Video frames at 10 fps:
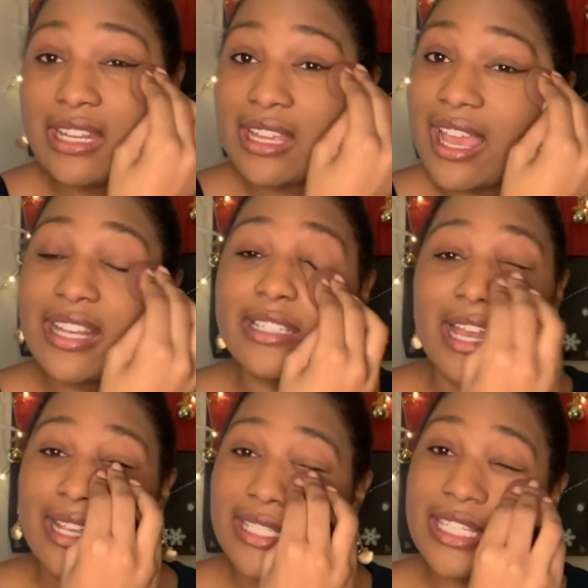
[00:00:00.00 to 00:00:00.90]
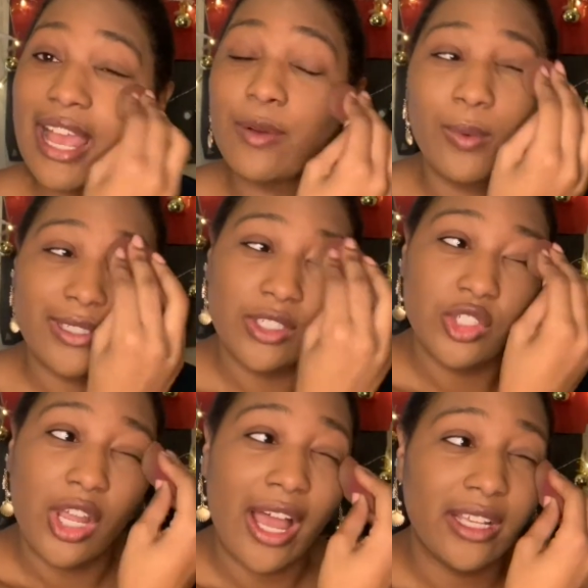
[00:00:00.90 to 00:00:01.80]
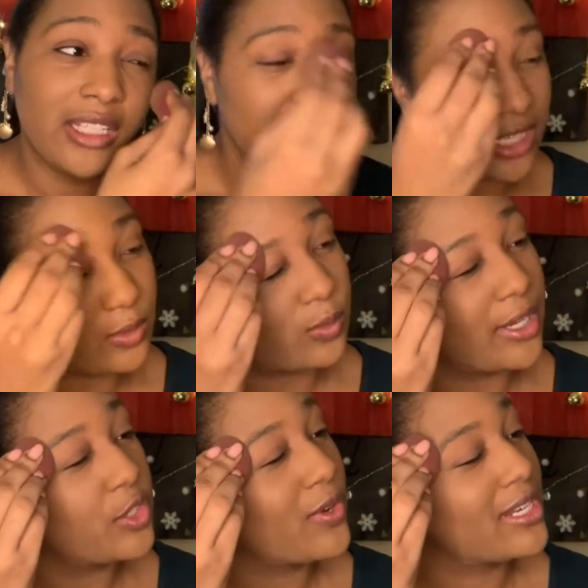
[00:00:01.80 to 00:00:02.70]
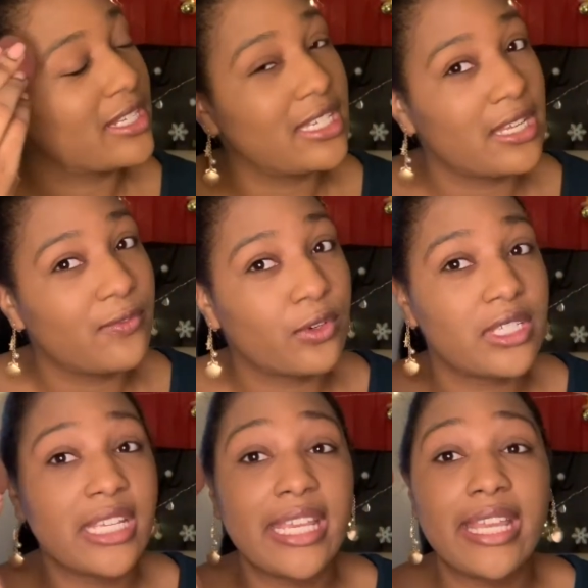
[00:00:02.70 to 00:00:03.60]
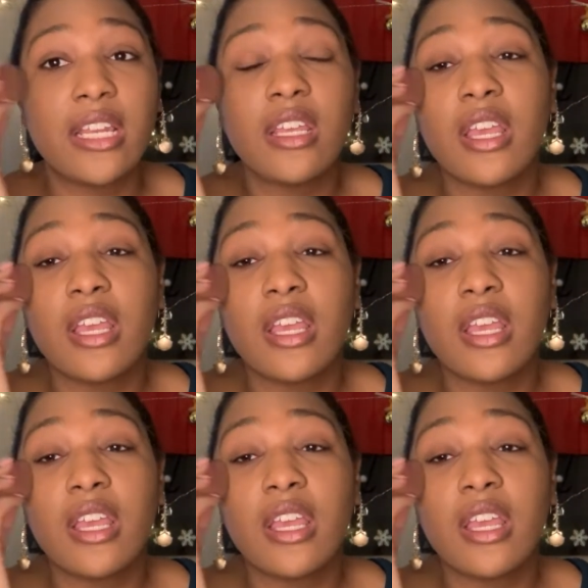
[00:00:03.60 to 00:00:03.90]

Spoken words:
And yes, I was a child. It was rated T for teen.